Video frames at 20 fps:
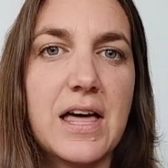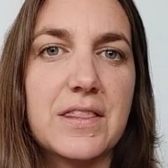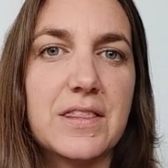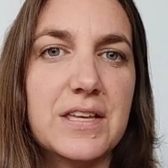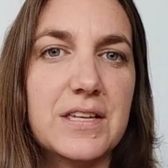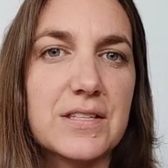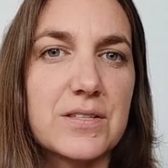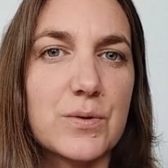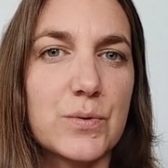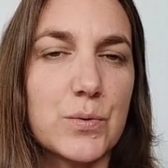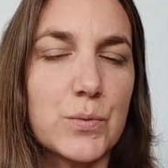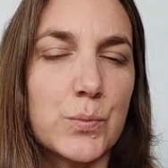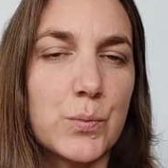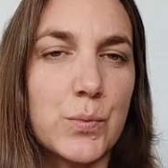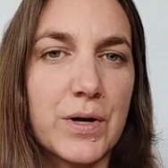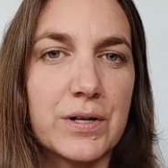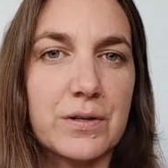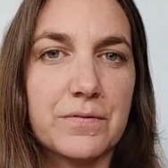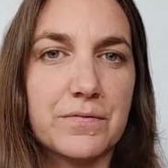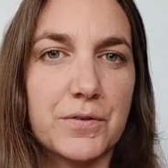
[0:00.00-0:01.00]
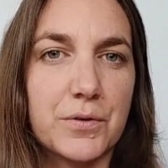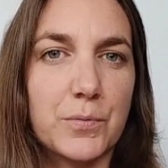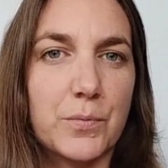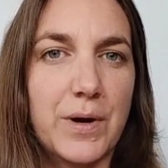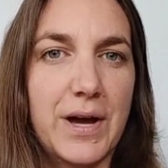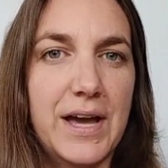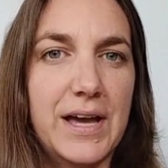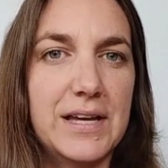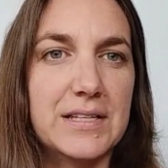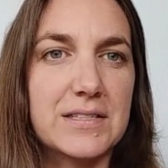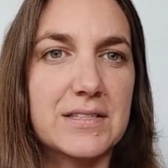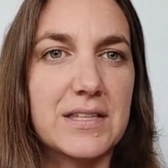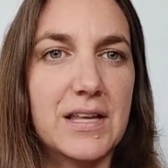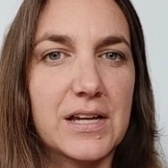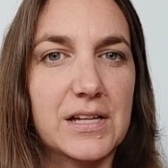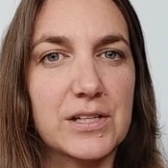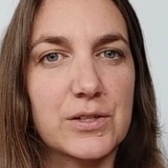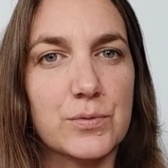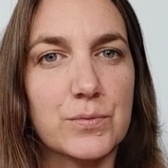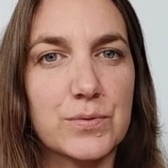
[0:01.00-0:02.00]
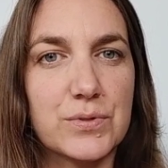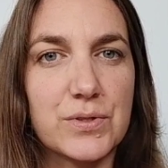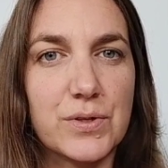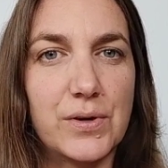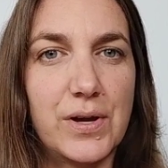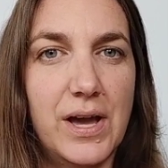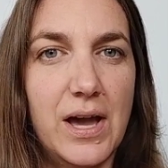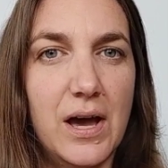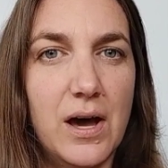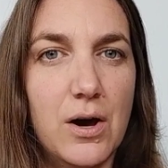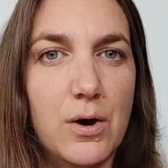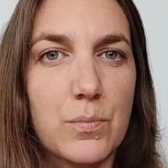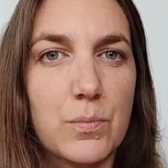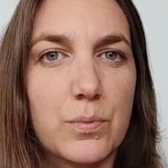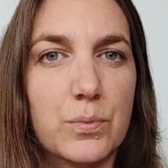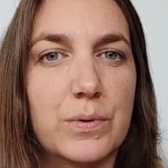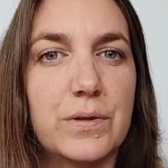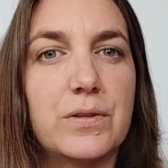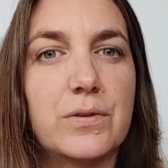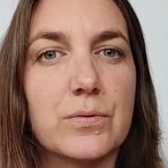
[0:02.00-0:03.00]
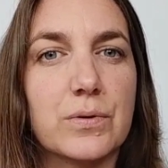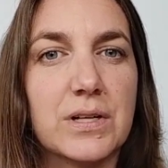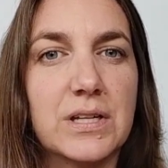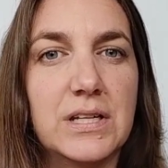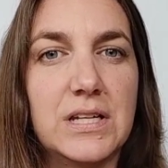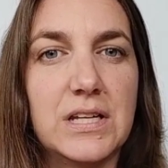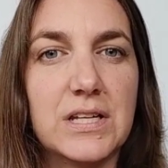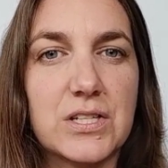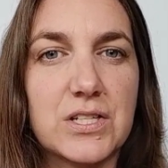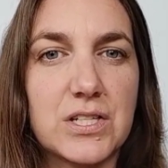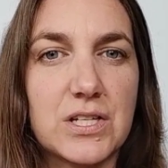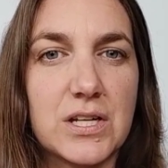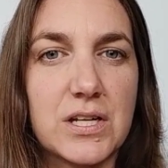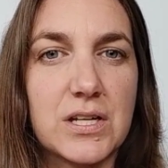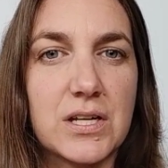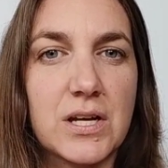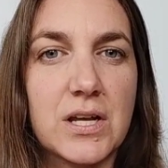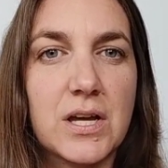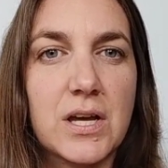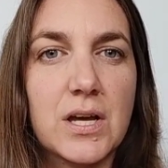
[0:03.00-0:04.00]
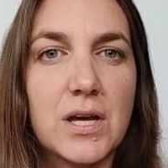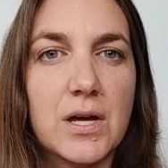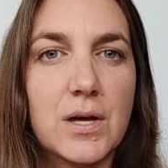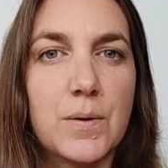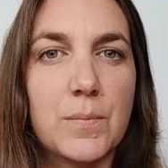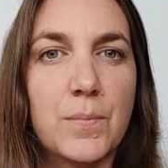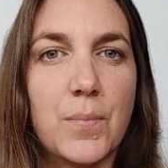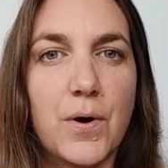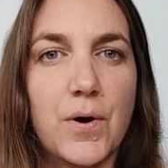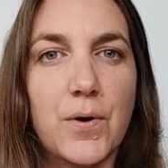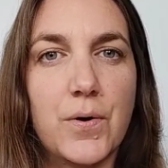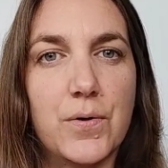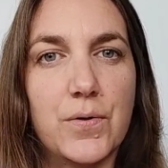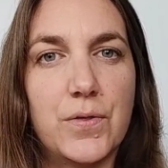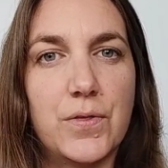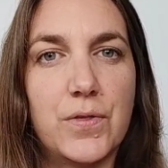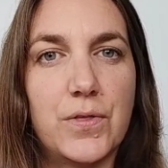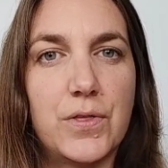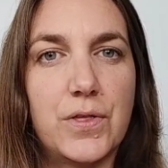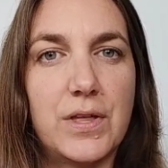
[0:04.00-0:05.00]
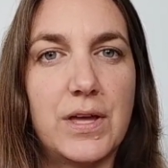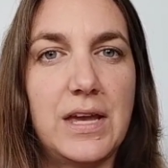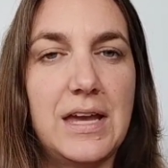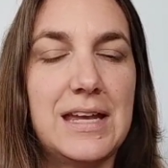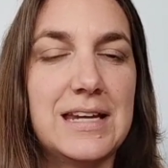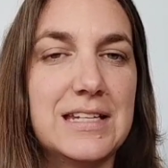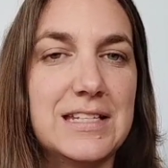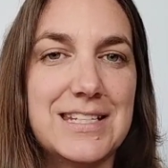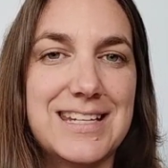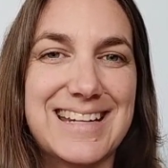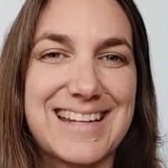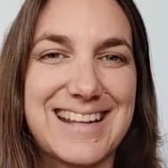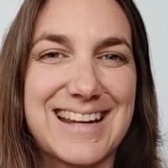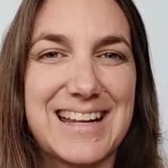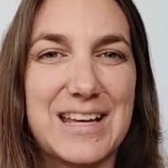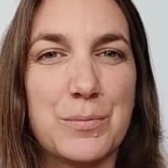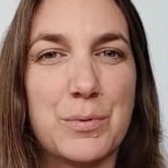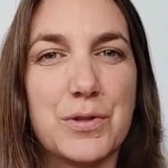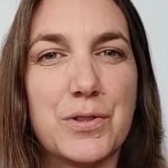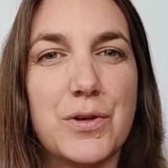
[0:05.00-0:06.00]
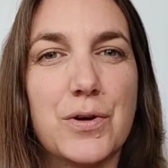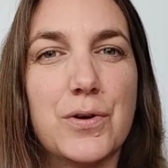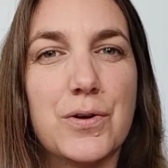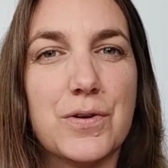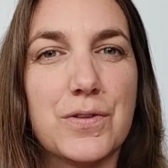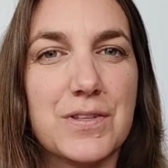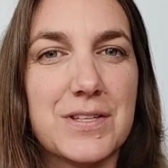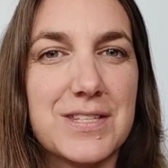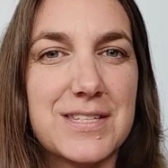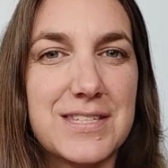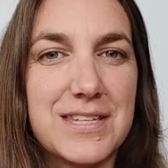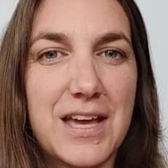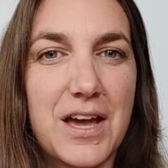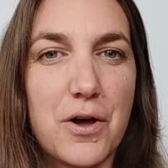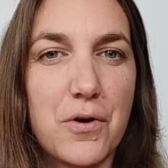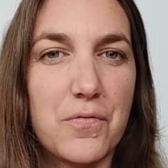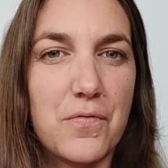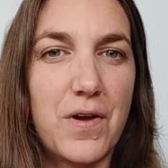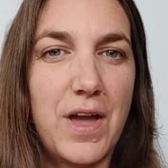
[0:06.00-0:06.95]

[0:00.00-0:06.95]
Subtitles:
These are all wonderful ways that can also help with your connection, both energetically with the earth itself